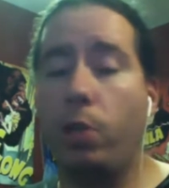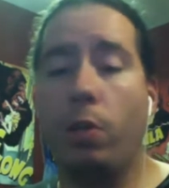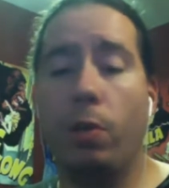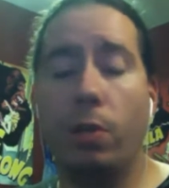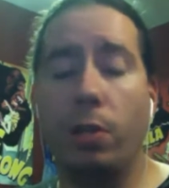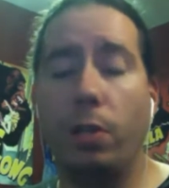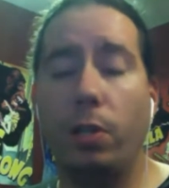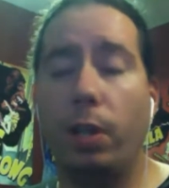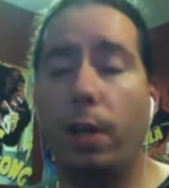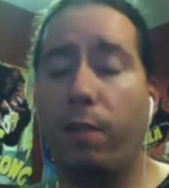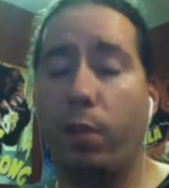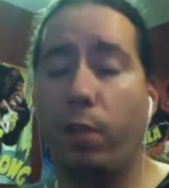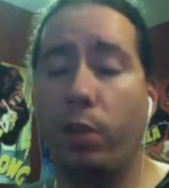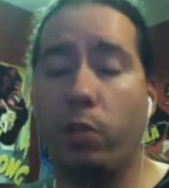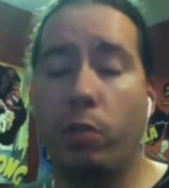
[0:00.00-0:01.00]
There is a lot of
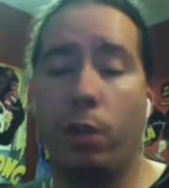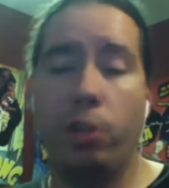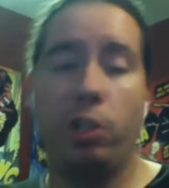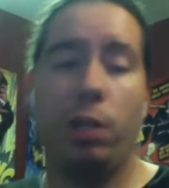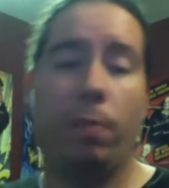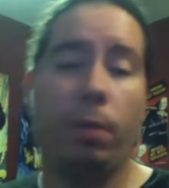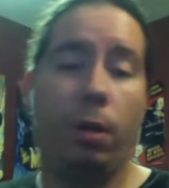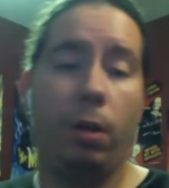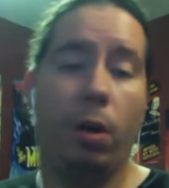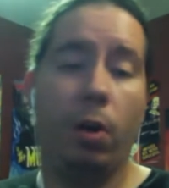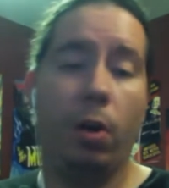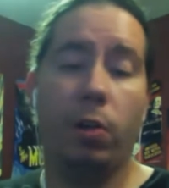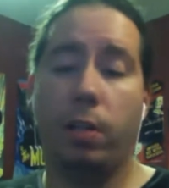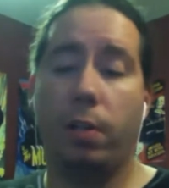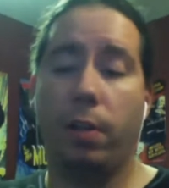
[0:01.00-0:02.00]
frustration among
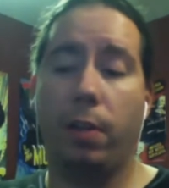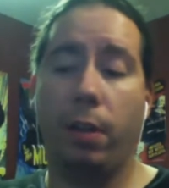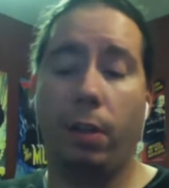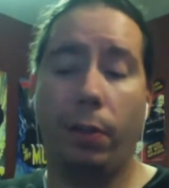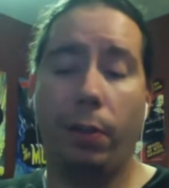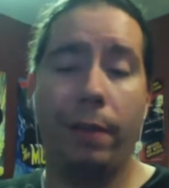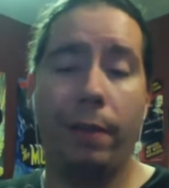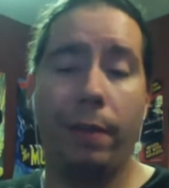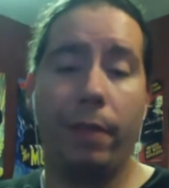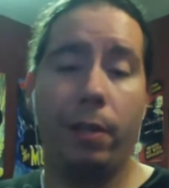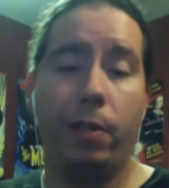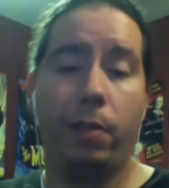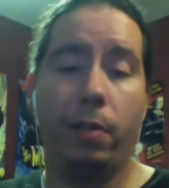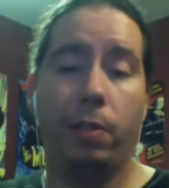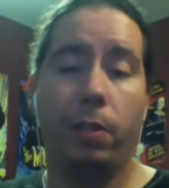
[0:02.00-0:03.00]
artists, and I think a lot of it
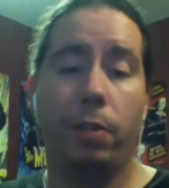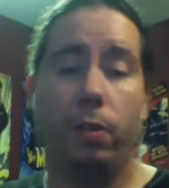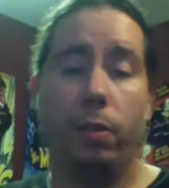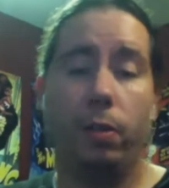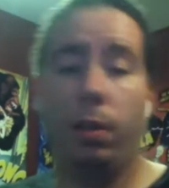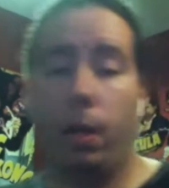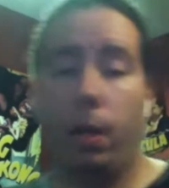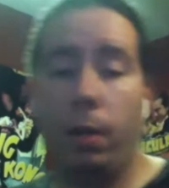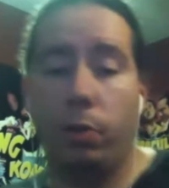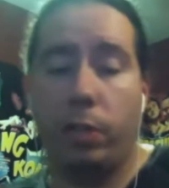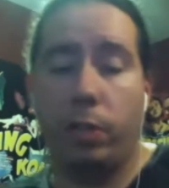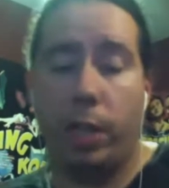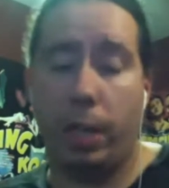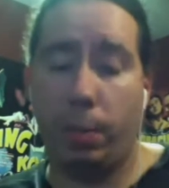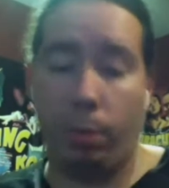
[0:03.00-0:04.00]
is
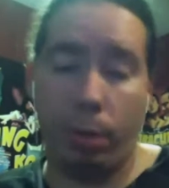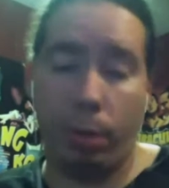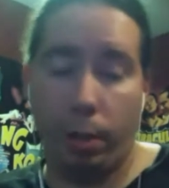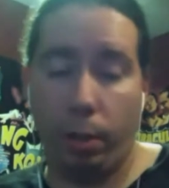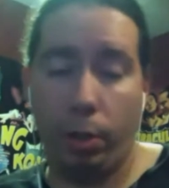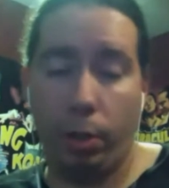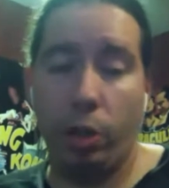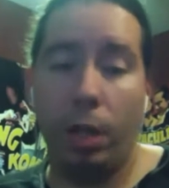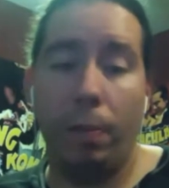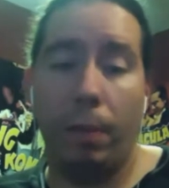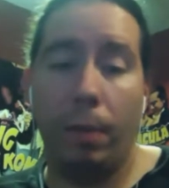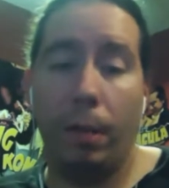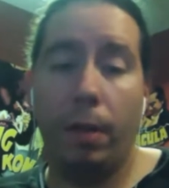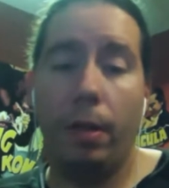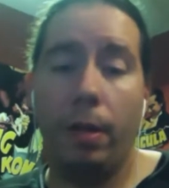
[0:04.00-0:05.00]
understandable and
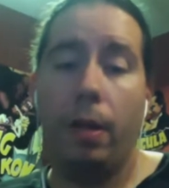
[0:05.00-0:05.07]
legitimate.